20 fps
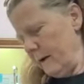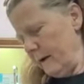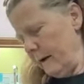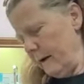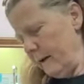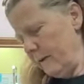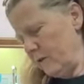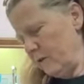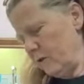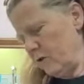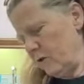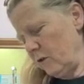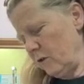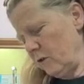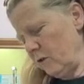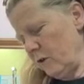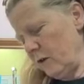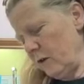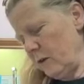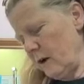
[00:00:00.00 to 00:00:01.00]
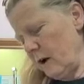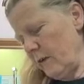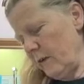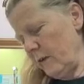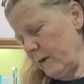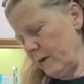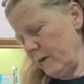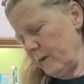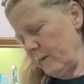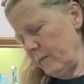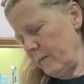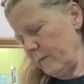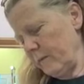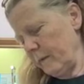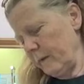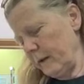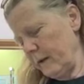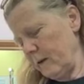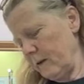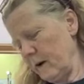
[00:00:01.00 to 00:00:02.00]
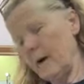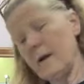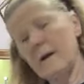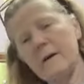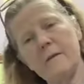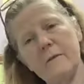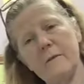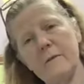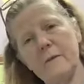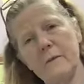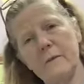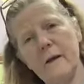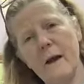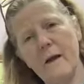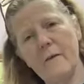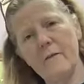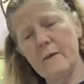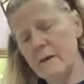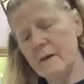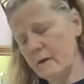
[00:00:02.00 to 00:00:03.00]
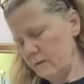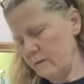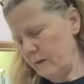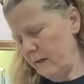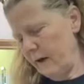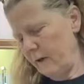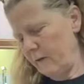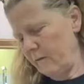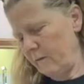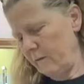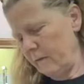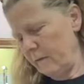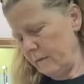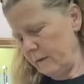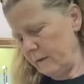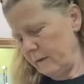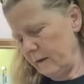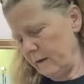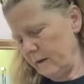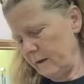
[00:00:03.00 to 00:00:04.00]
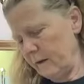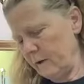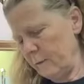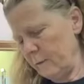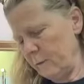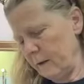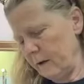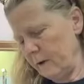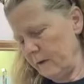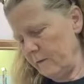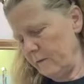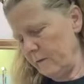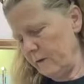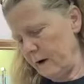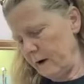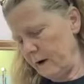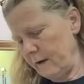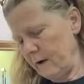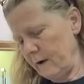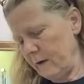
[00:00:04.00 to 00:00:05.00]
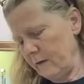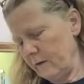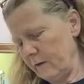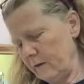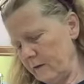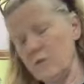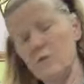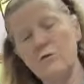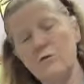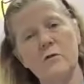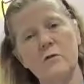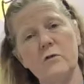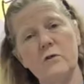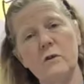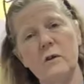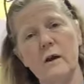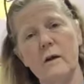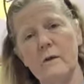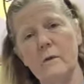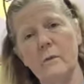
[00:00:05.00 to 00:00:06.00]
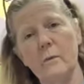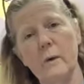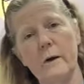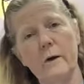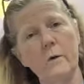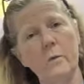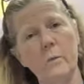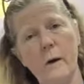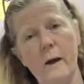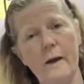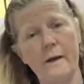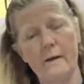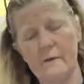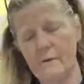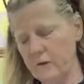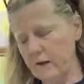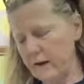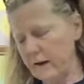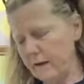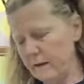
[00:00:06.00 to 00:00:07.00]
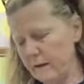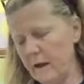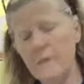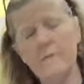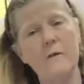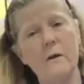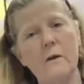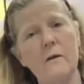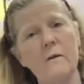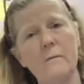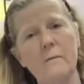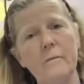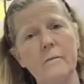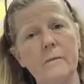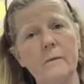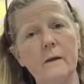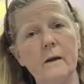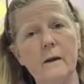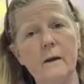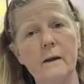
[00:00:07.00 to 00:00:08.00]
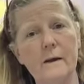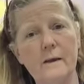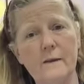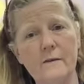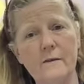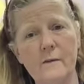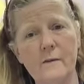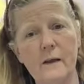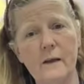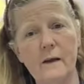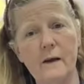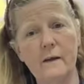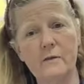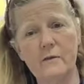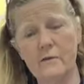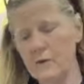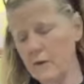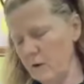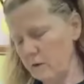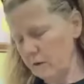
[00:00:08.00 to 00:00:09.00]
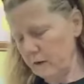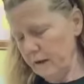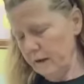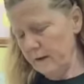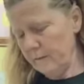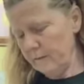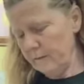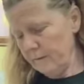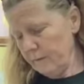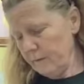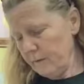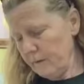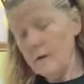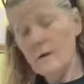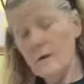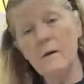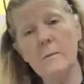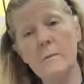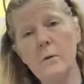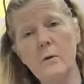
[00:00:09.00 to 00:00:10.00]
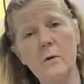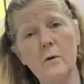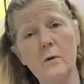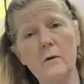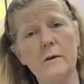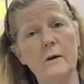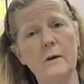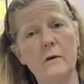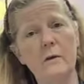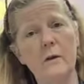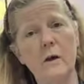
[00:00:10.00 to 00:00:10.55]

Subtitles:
it's just another, you kind of have it as that little bit of, I know this is just another weird way I say I love you, is that I slowly pull your